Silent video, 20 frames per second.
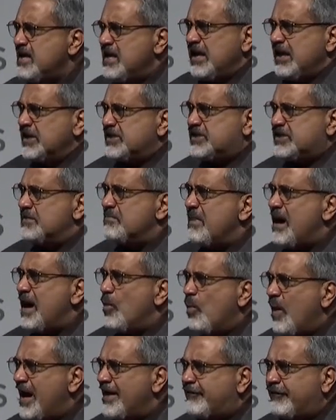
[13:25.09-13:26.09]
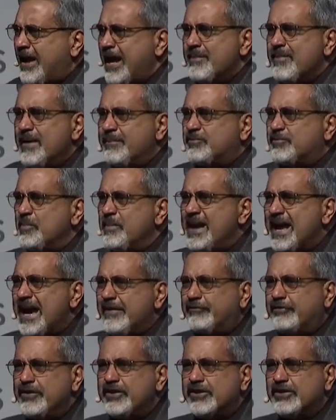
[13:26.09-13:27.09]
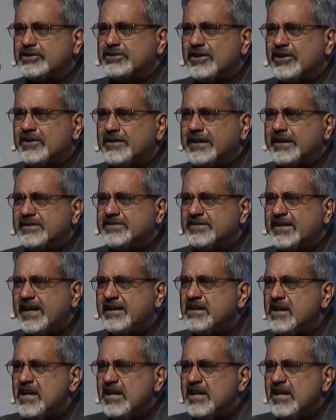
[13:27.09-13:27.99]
He said, my wife came up to me after your talk and said